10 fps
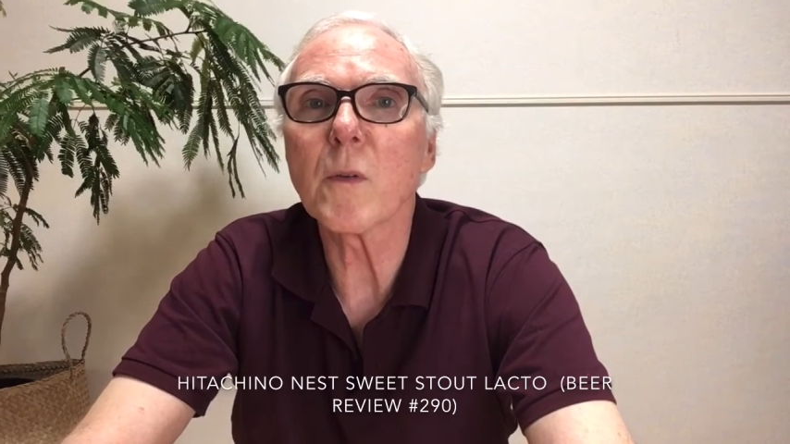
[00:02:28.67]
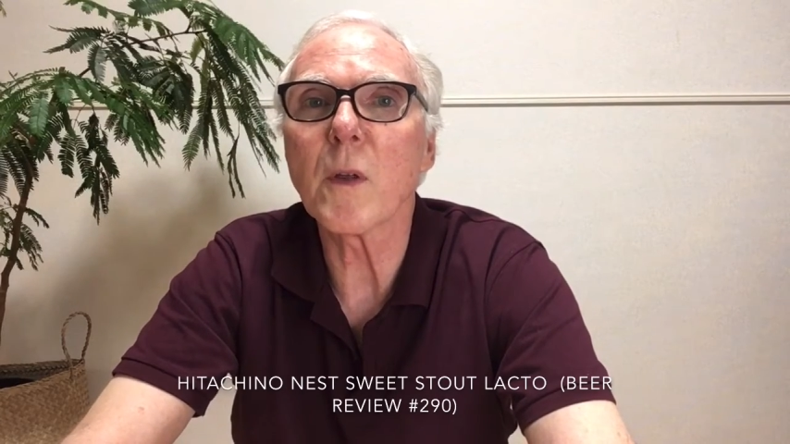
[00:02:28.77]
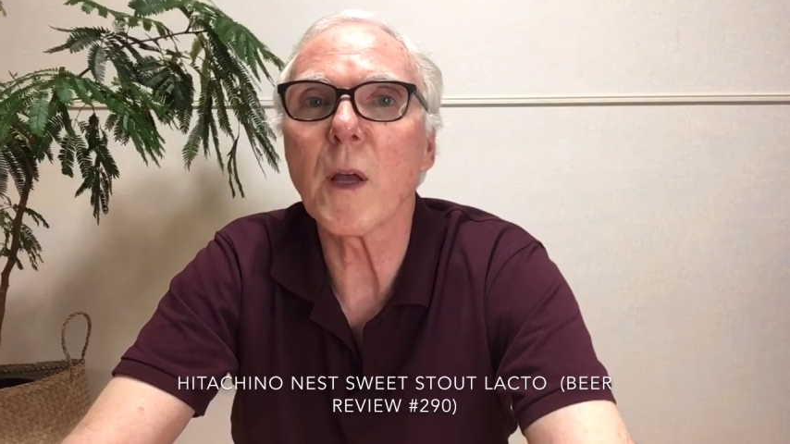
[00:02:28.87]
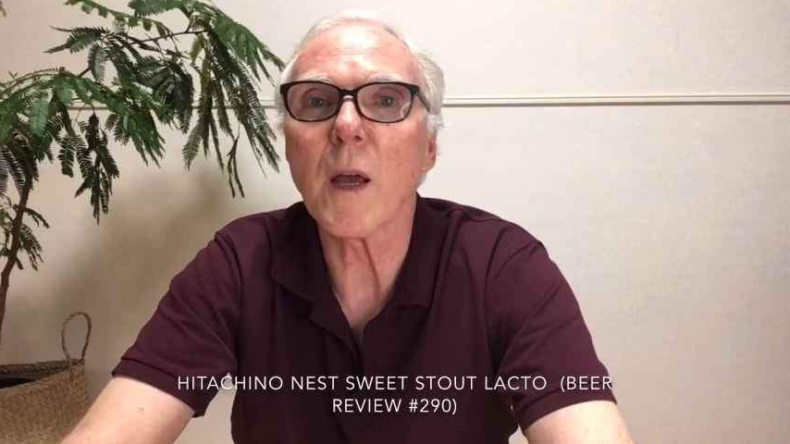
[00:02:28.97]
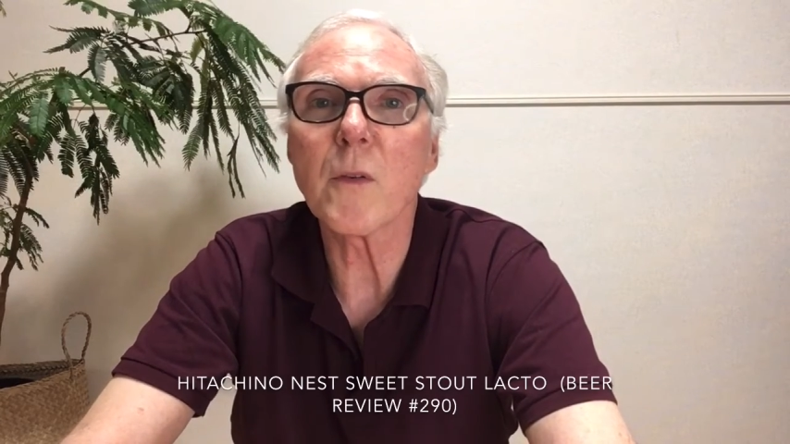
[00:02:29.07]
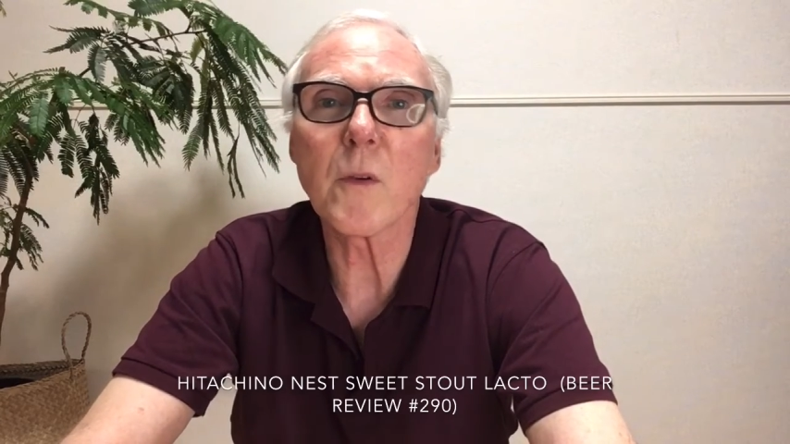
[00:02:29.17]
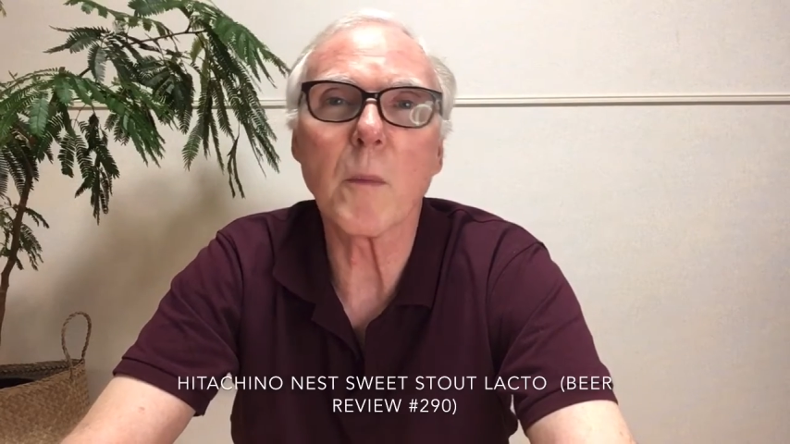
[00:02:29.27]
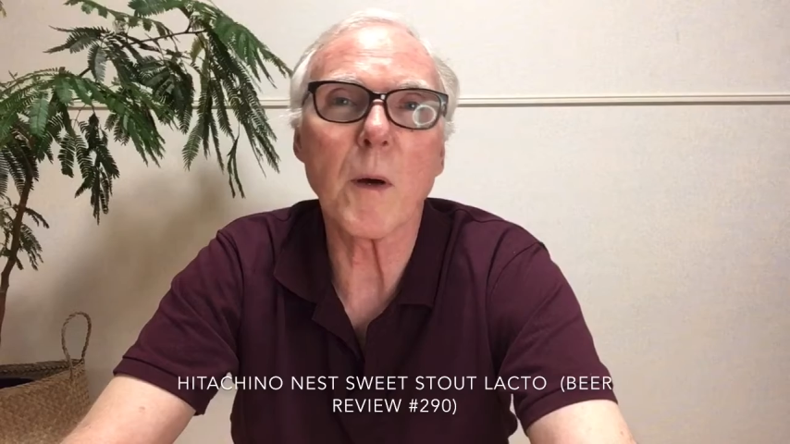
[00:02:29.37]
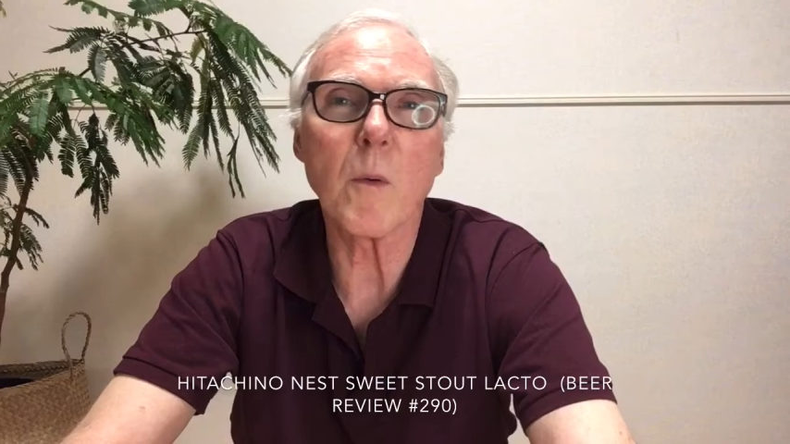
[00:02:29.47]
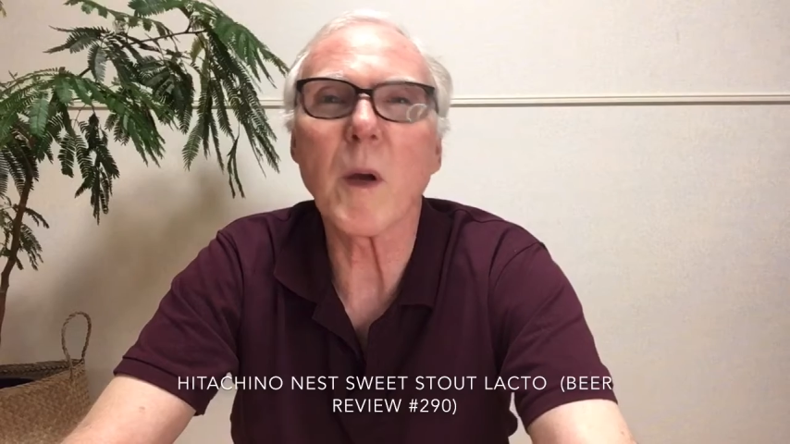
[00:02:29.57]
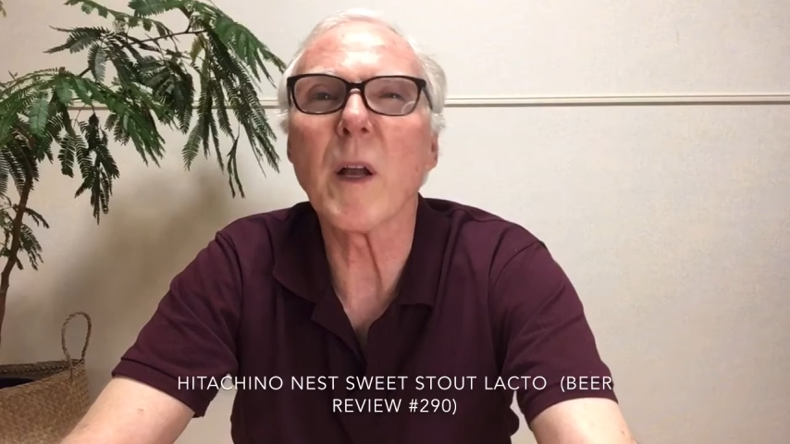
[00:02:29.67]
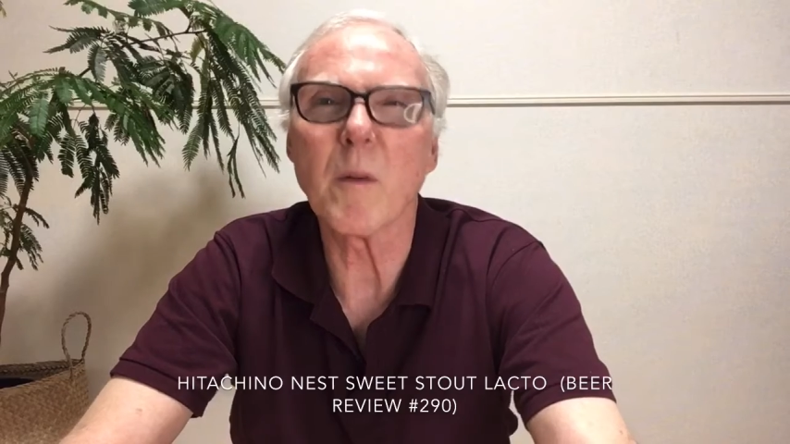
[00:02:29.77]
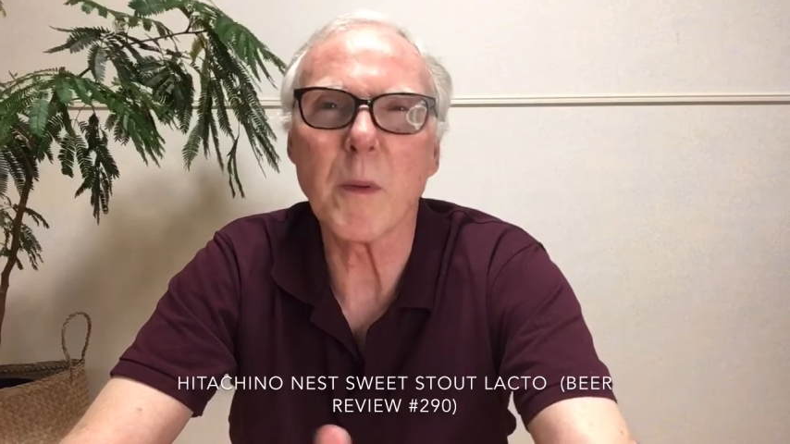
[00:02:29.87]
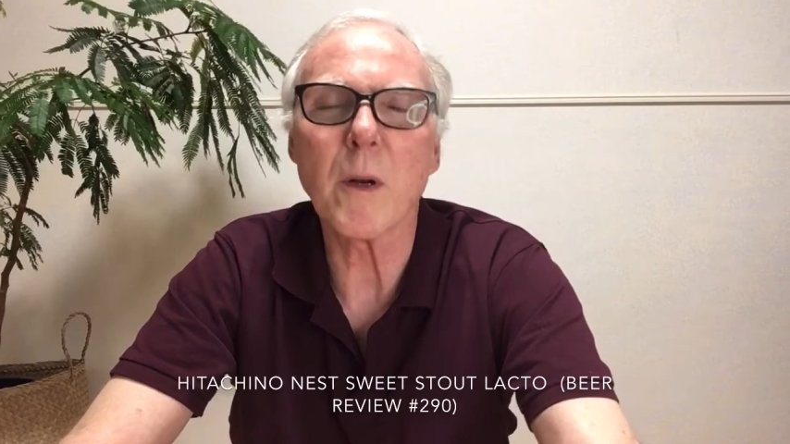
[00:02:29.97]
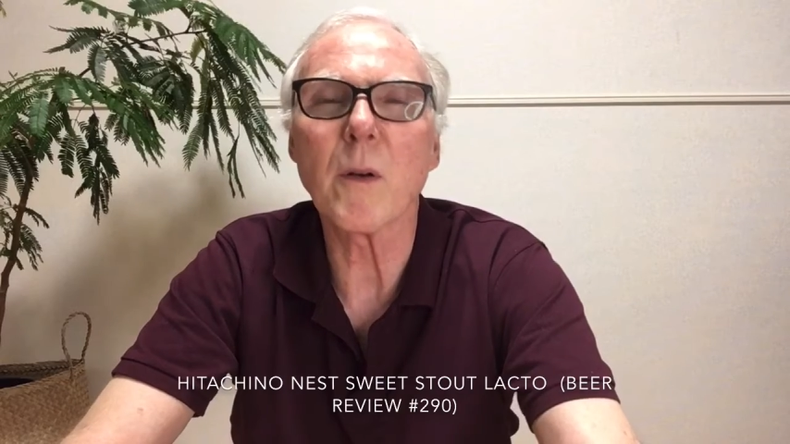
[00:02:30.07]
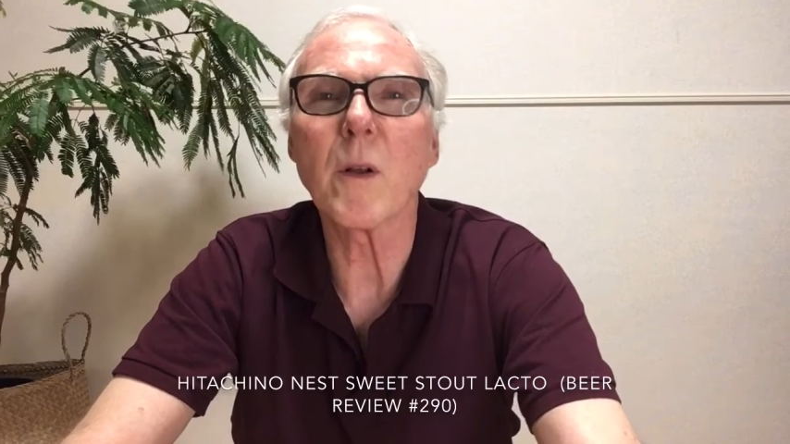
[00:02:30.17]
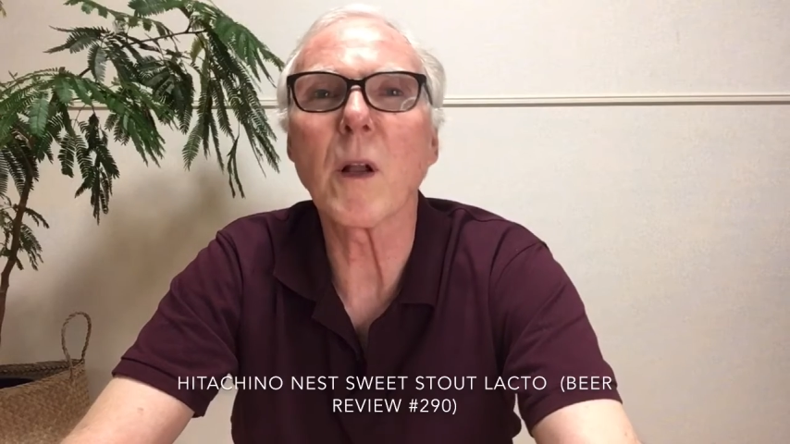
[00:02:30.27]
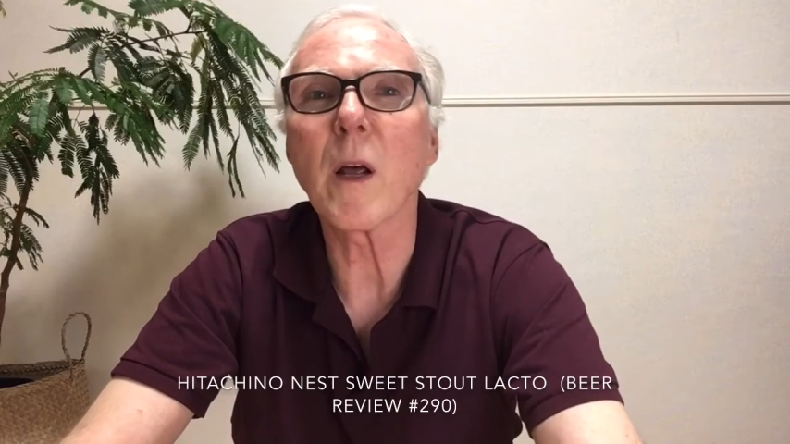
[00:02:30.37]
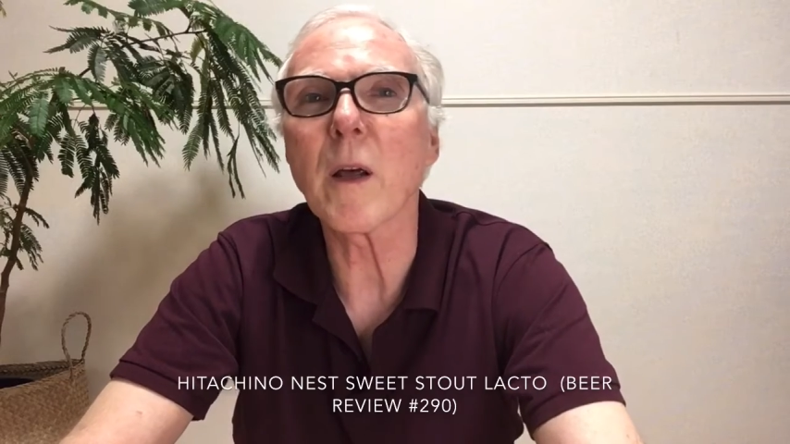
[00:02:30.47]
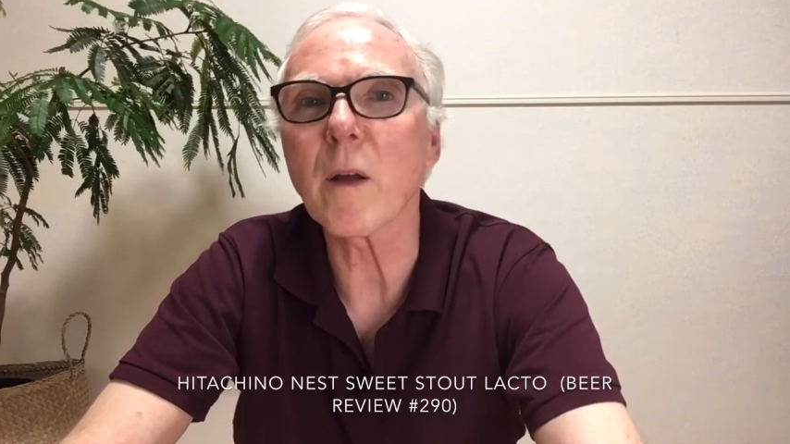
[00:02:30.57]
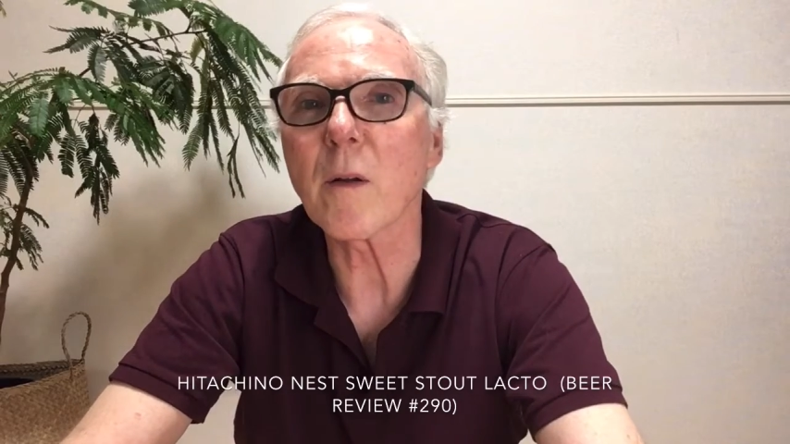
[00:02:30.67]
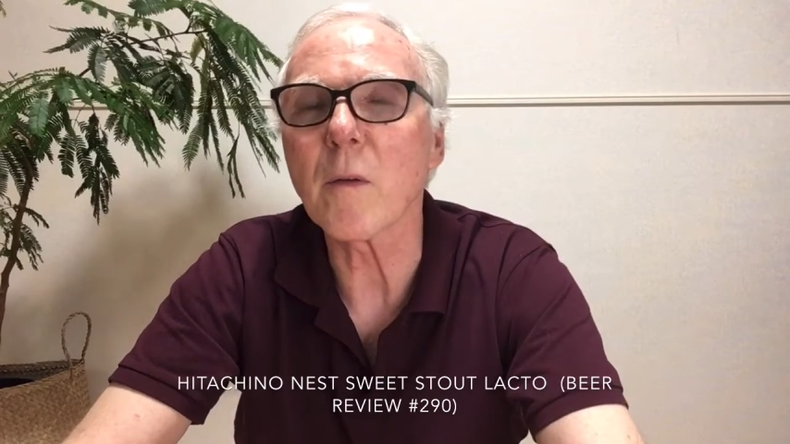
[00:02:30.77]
They ask about what kind of beer do you like,